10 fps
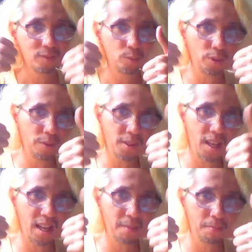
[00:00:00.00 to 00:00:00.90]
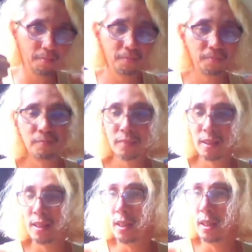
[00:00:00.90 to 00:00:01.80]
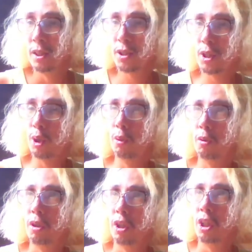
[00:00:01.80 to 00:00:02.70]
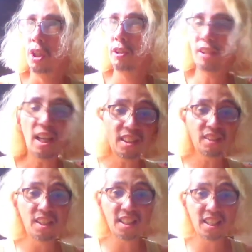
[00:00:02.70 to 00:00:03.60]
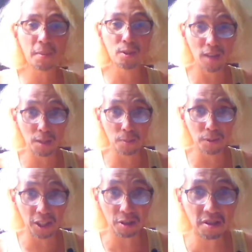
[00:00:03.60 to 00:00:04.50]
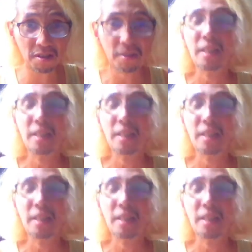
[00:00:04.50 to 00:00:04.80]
Two thumbs up. So, title of the next episode has been teasered.